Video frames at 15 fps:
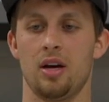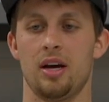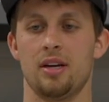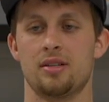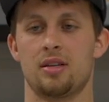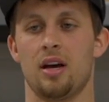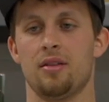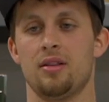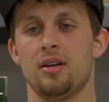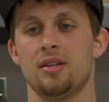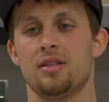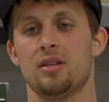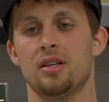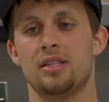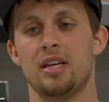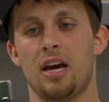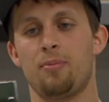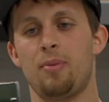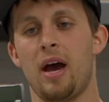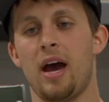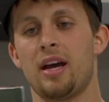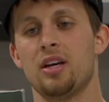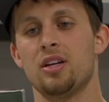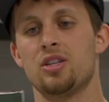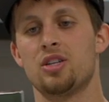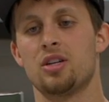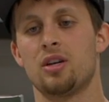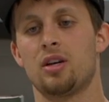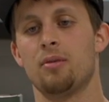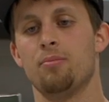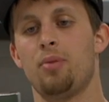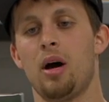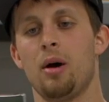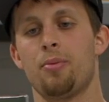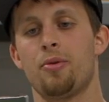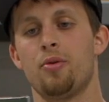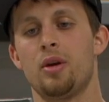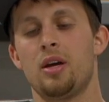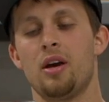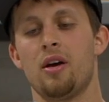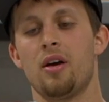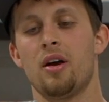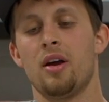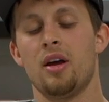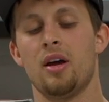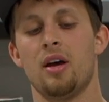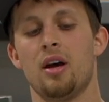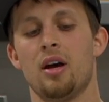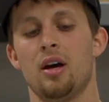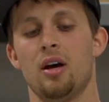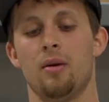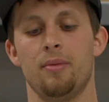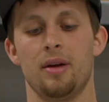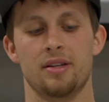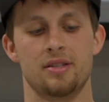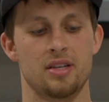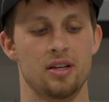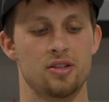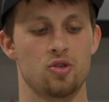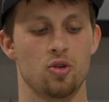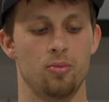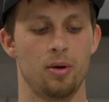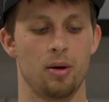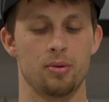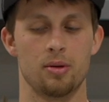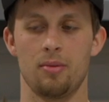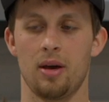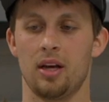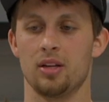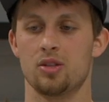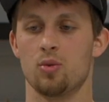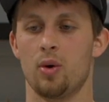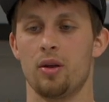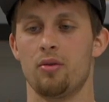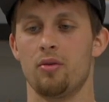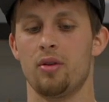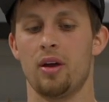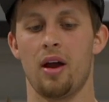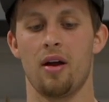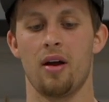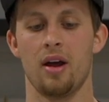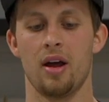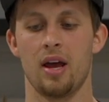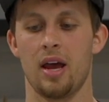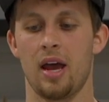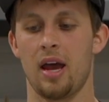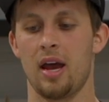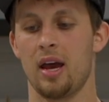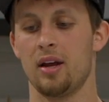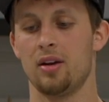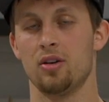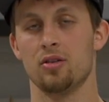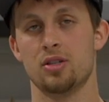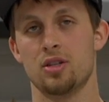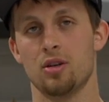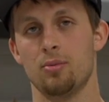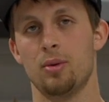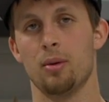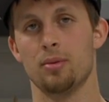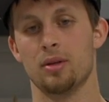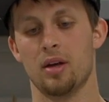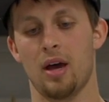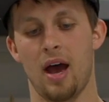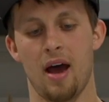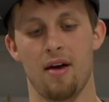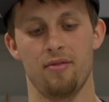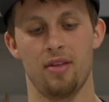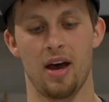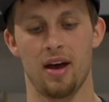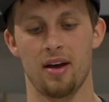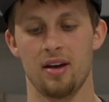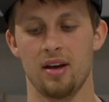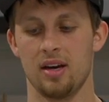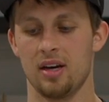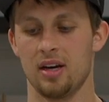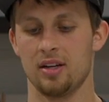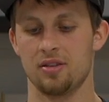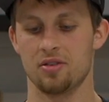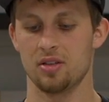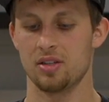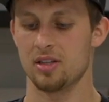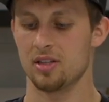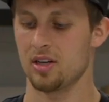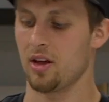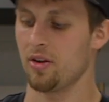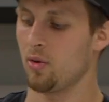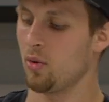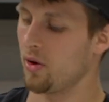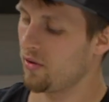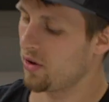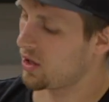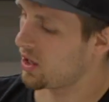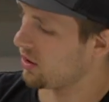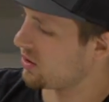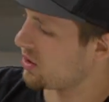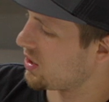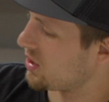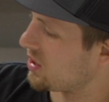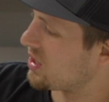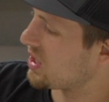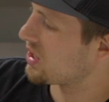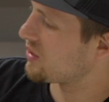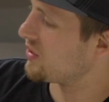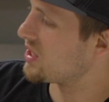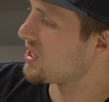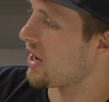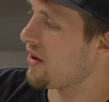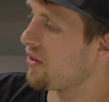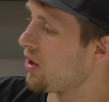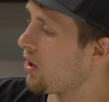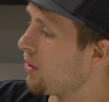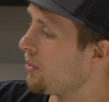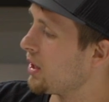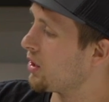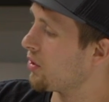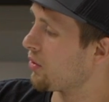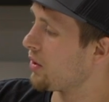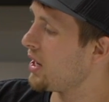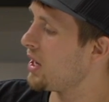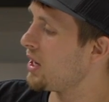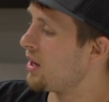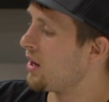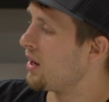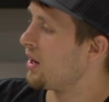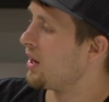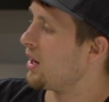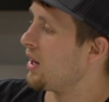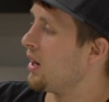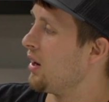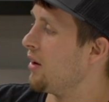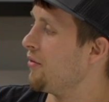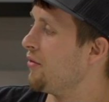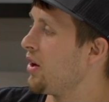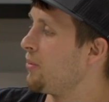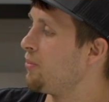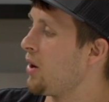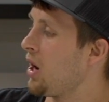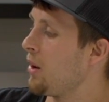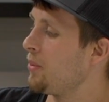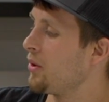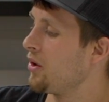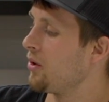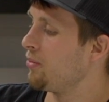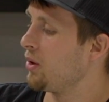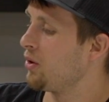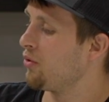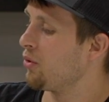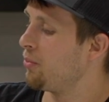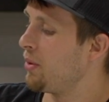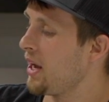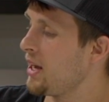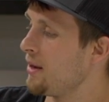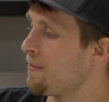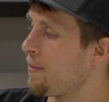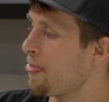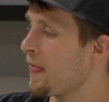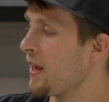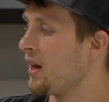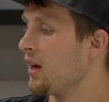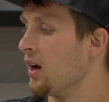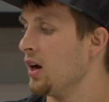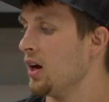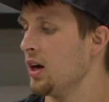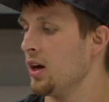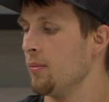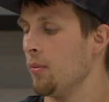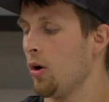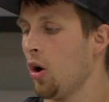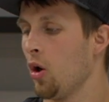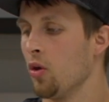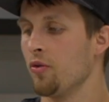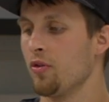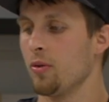guys got this. The tech package can pop through here. That sensor will be able to make its way through there, and you'll still be able to have that. And so this is another one of our colors. This is 6v7 Army Green. Very popular, beautiful paint. All of